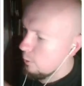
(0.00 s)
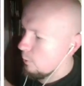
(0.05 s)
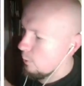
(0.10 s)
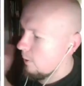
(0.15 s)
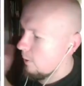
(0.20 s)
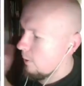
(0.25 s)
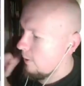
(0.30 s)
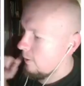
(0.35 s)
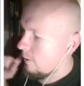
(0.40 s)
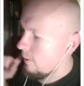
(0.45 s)

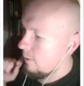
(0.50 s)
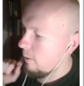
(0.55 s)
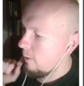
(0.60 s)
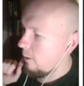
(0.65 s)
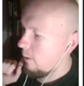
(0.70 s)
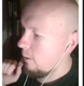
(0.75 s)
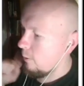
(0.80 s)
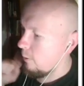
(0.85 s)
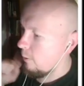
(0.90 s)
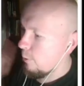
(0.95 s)
all through
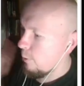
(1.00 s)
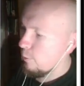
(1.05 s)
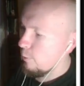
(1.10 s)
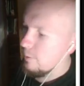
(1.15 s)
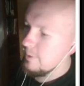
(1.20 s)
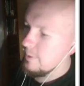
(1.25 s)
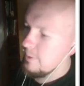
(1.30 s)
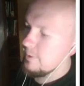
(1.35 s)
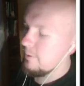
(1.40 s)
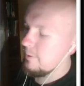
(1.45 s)

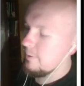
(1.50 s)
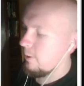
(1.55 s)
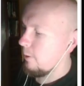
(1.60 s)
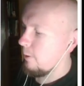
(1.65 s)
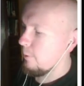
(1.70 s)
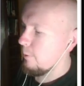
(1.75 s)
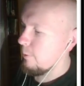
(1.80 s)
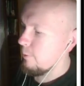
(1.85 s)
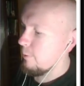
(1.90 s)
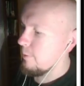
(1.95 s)
the
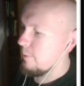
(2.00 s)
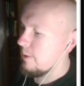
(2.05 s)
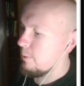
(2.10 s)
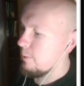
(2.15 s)
range of